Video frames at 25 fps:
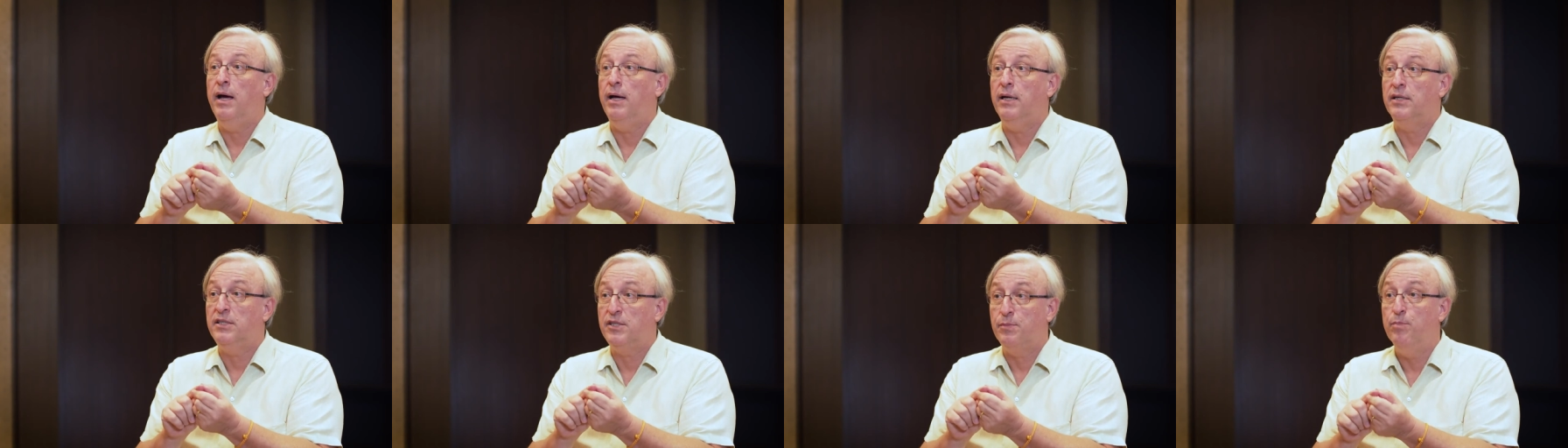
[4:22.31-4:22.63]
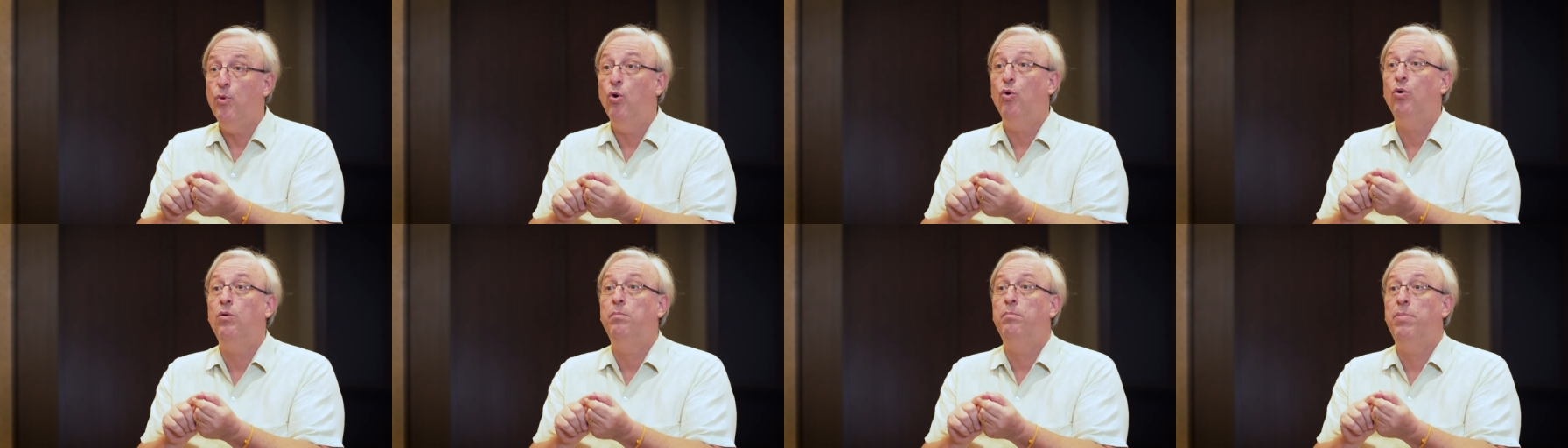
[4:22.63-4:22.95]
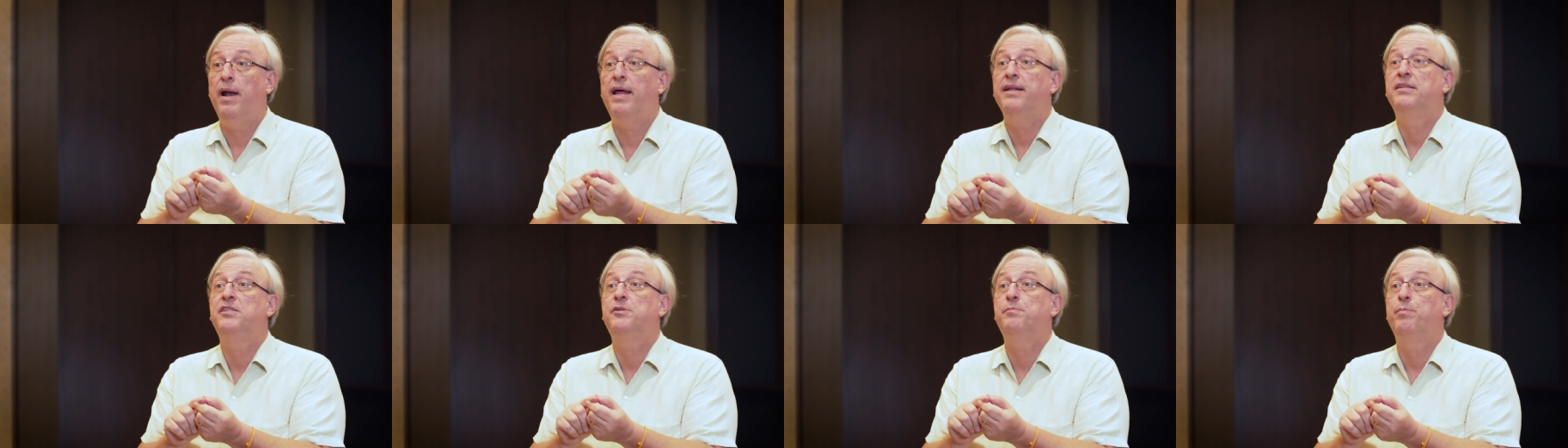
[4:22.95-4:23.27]
small
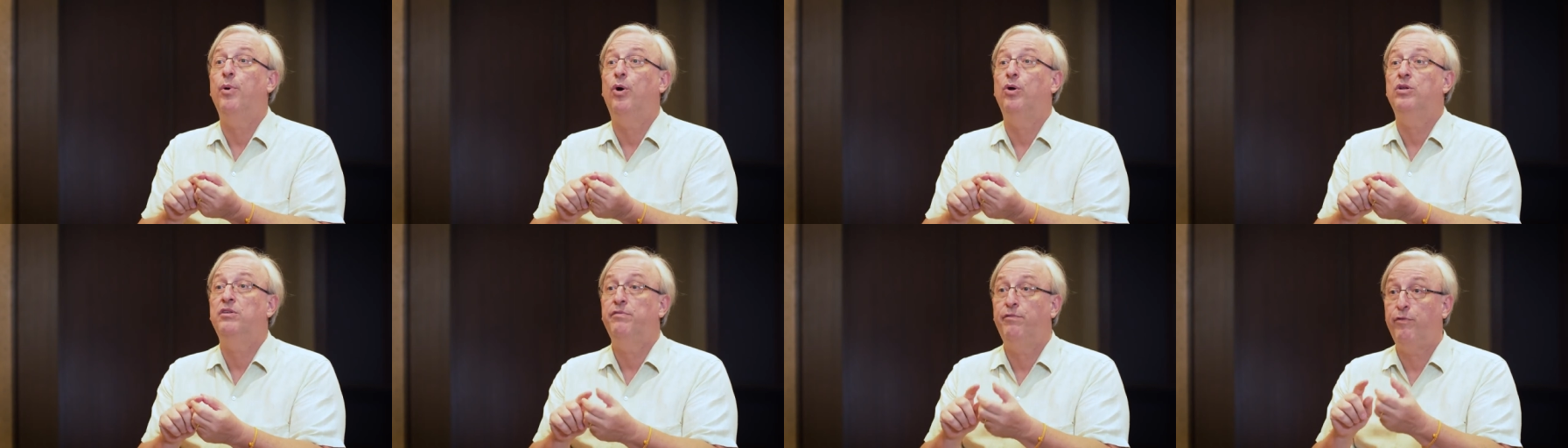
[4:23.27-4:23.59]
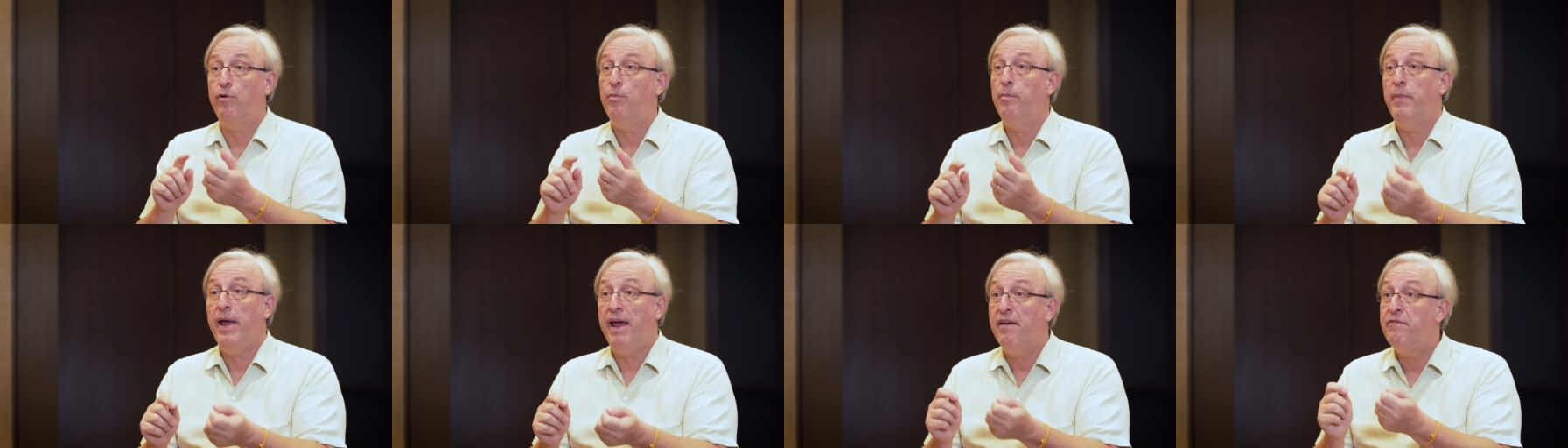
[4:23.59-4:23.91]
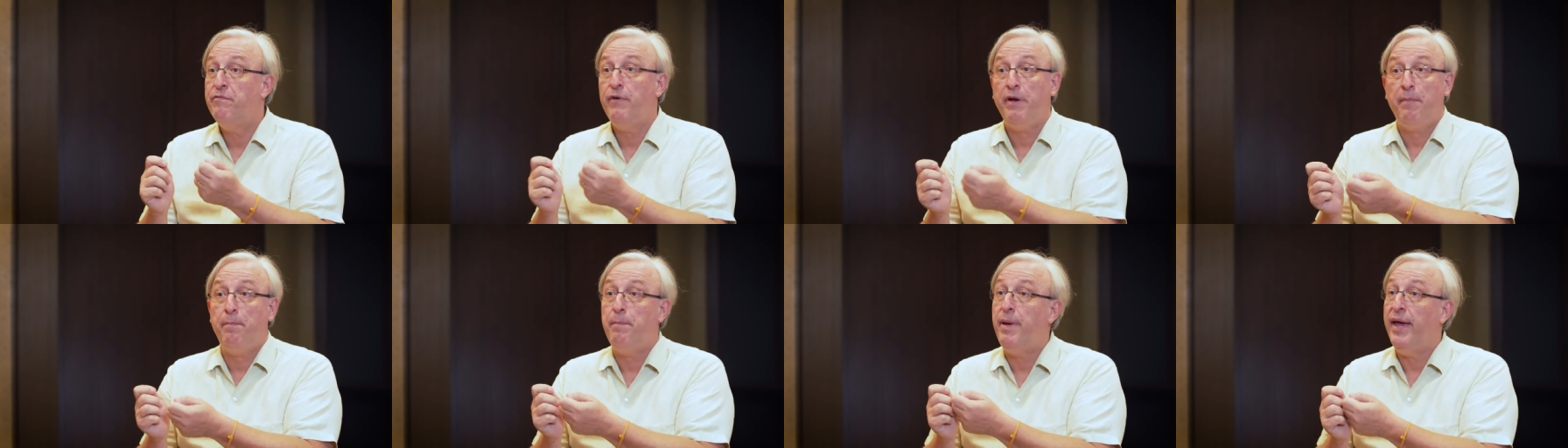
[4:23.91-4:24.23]
blood spot from
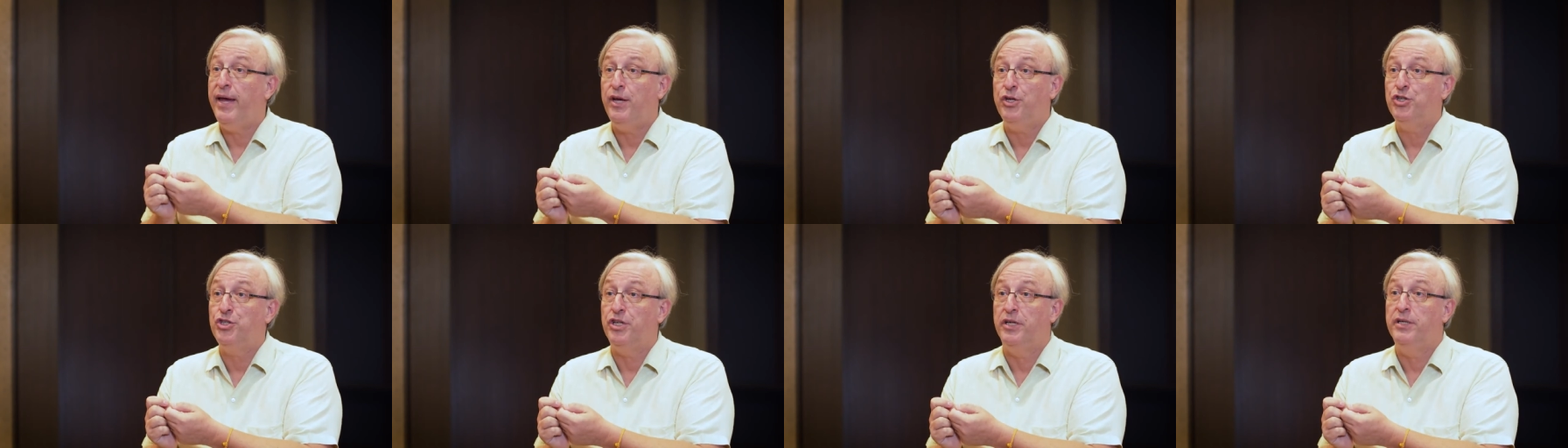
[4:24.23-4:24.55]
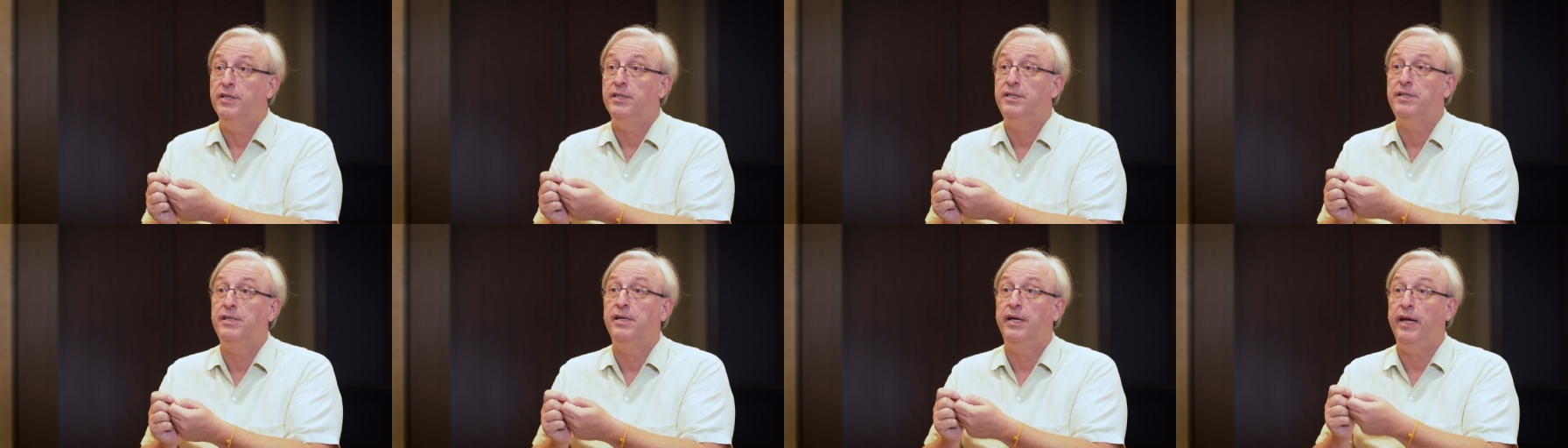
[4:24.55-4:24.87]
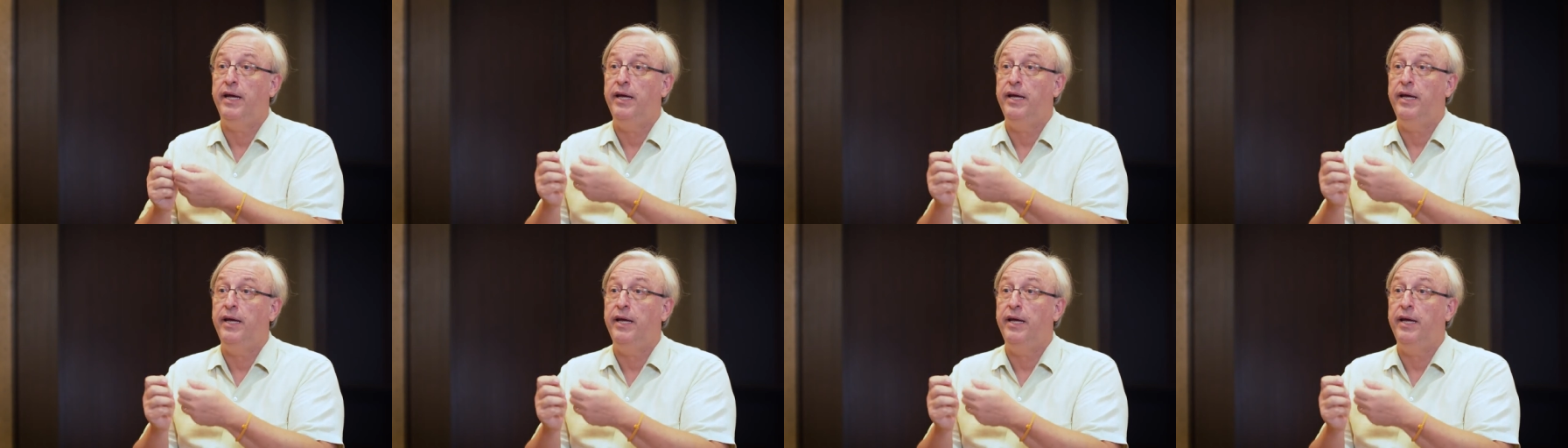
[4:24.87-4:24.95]
every patient